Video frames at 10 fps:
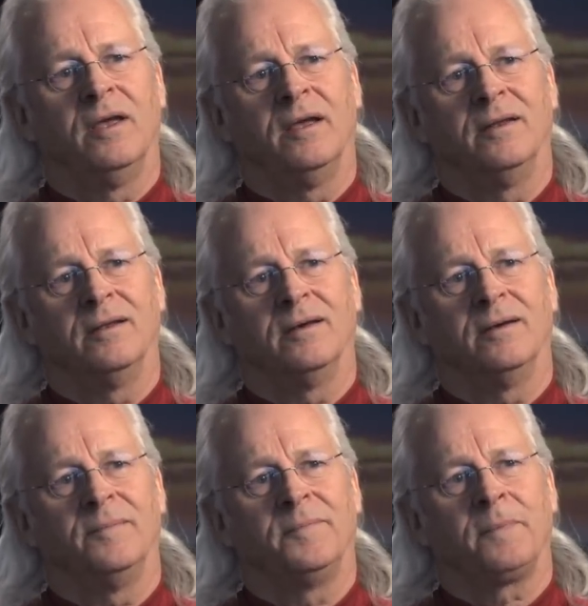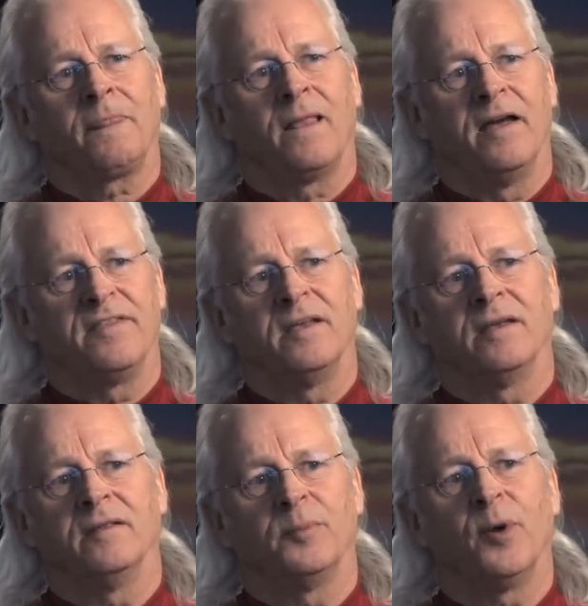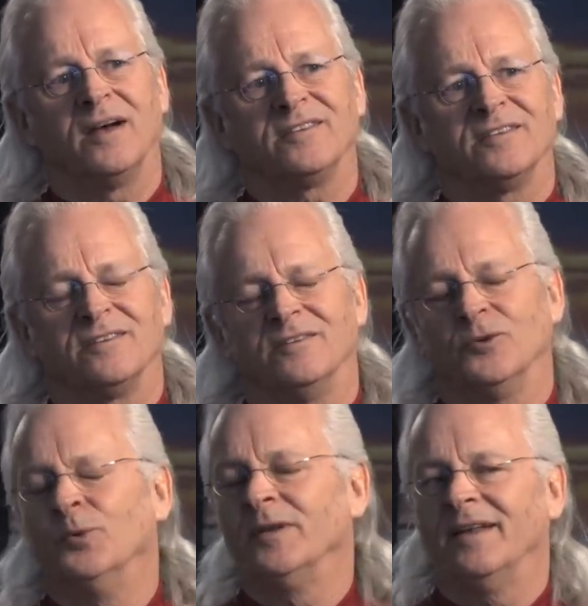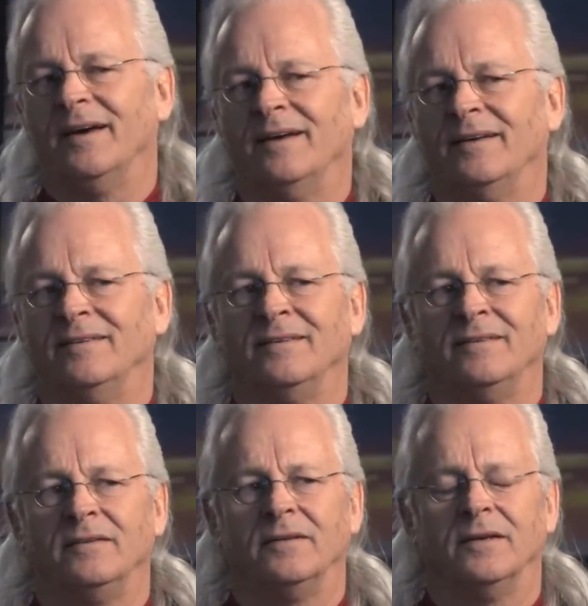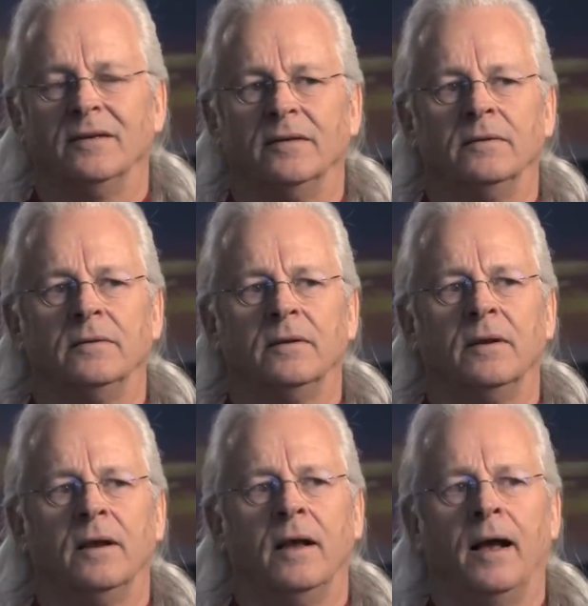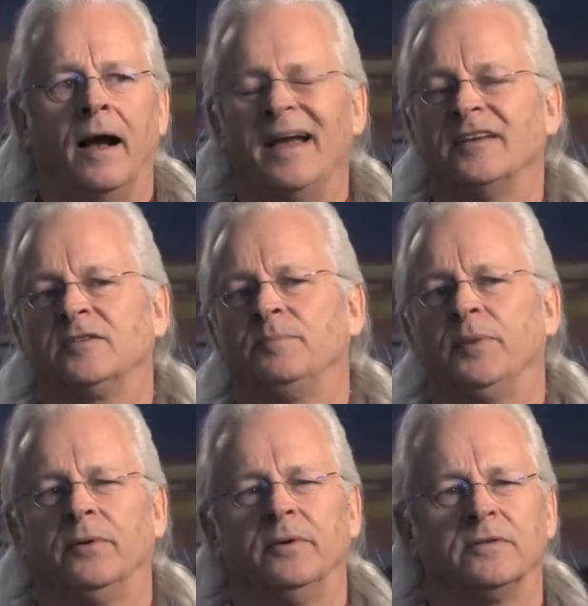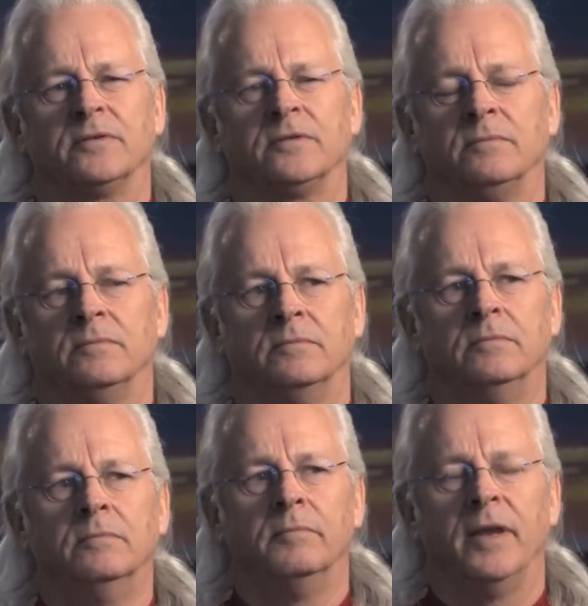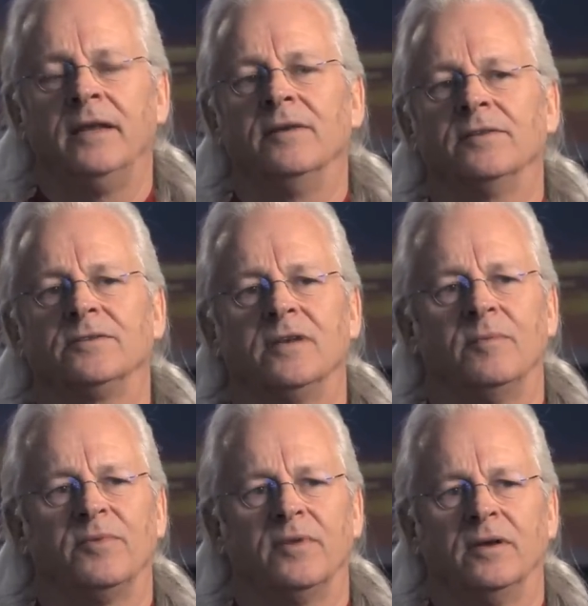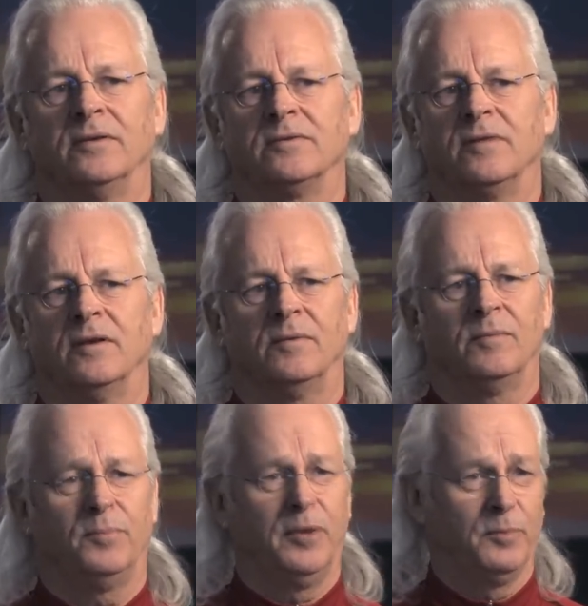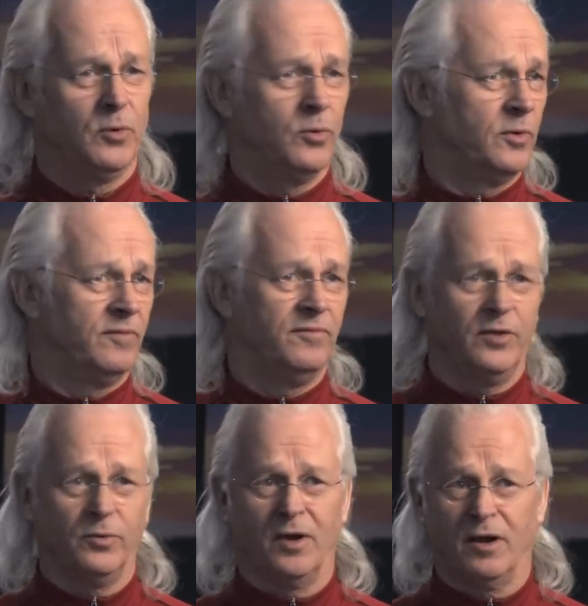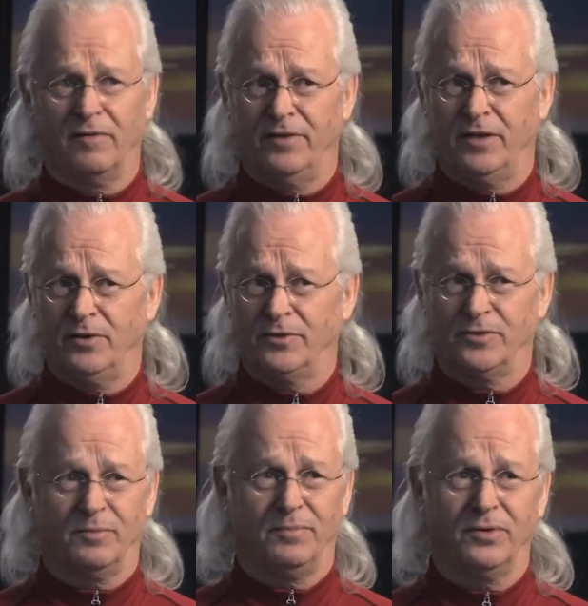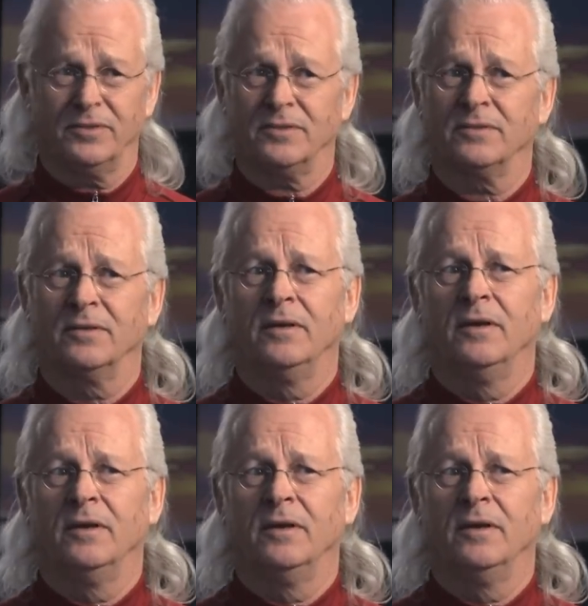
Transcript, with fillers: And uh, I think in the process of doing that, that I experienced many of the same things that people who would view our videos or books